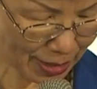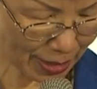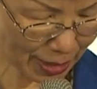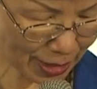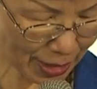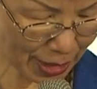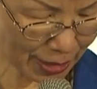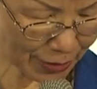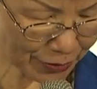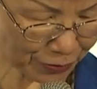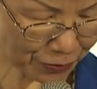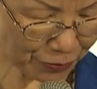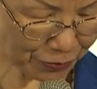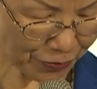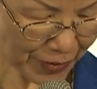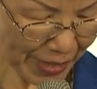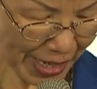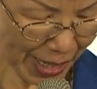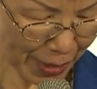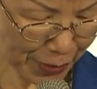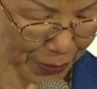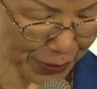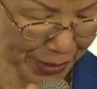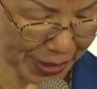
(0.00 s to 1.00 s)
of
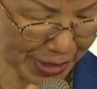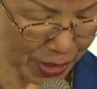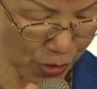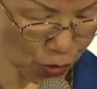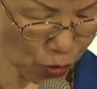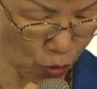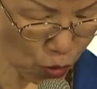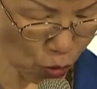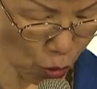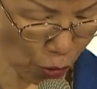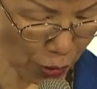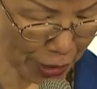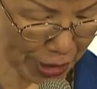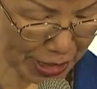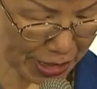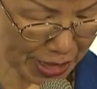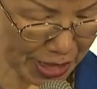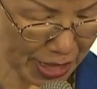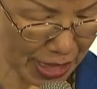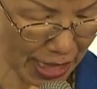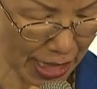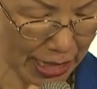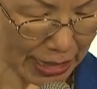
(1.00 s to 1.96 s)
various joint